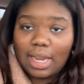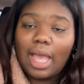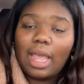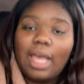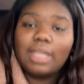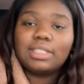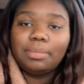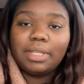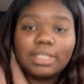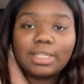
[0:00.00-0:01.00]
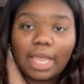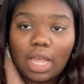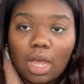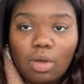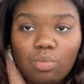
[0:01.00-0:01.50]
I got something to say to
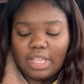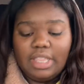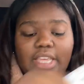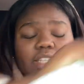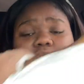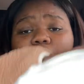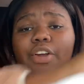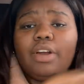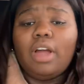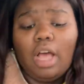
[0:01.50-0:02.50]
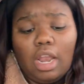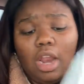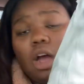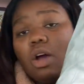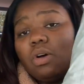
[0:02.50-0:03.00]
y'all. This here
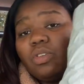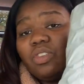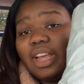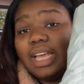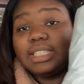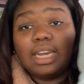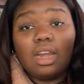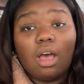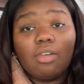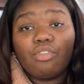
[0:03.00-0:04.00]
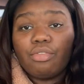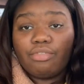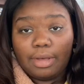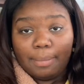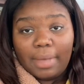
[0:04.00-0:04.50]
alone is enough
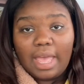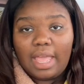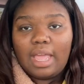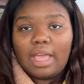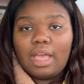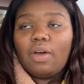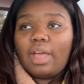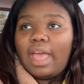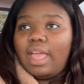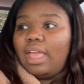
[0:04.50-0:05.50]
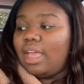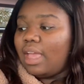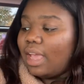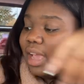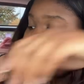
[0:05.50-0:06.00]
for me. Okay?
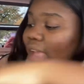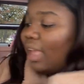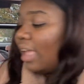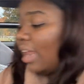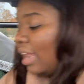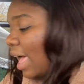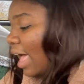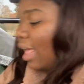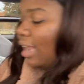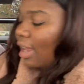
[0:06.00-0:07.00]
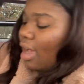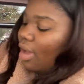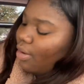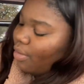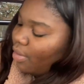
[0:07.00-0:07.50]
Let
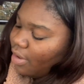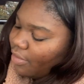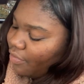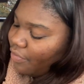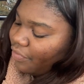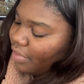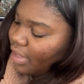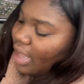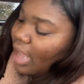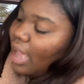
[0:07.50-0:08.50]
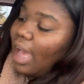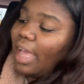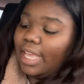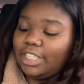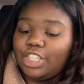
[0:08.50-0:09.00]
alone I
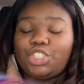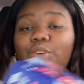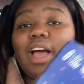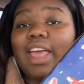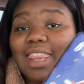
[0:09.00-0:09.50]
get to try